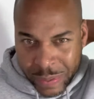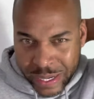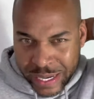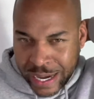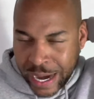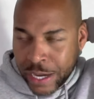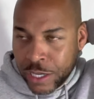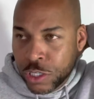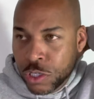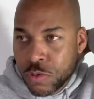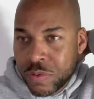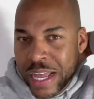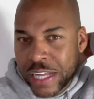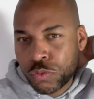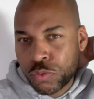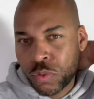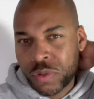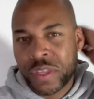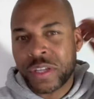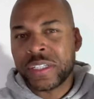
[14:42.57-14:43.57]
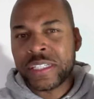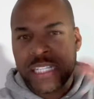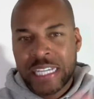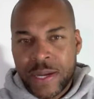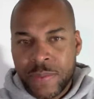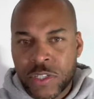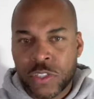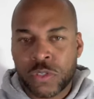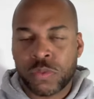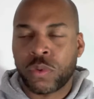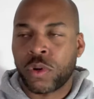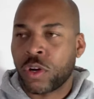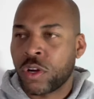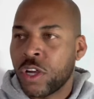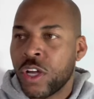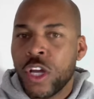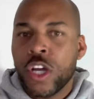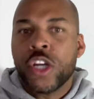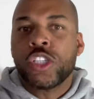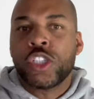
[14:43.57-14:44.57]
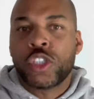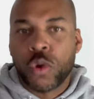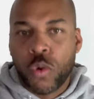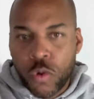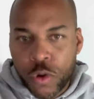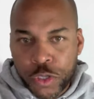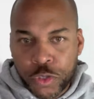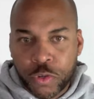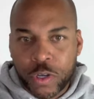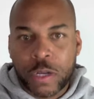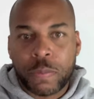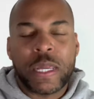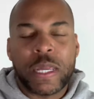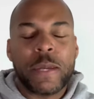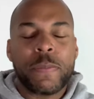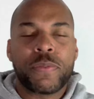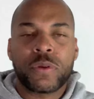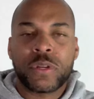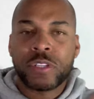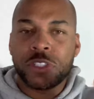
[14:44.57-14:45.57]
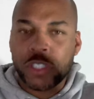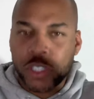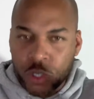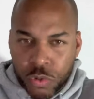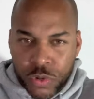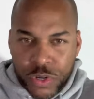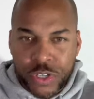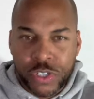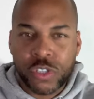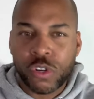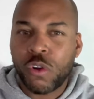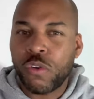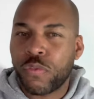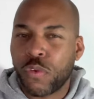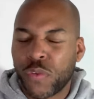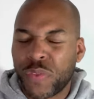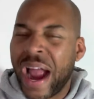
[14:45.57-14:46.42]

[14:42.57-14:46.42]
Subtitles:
and I knew that's where the demons were torturing people and so on and so forth.